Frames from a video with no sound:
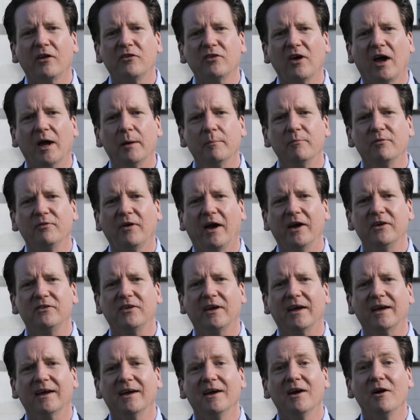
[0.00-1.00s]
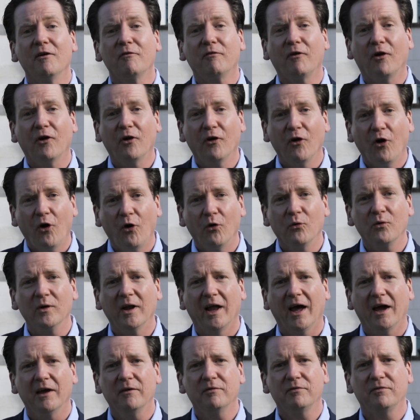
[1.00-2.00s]
the time fighting for her own
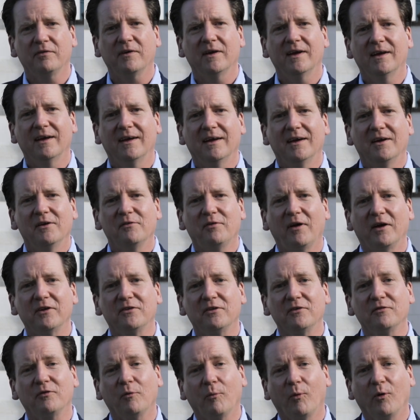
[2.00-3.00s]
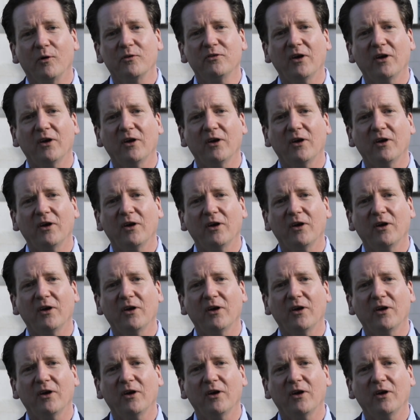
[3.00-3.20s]
life, fighting for more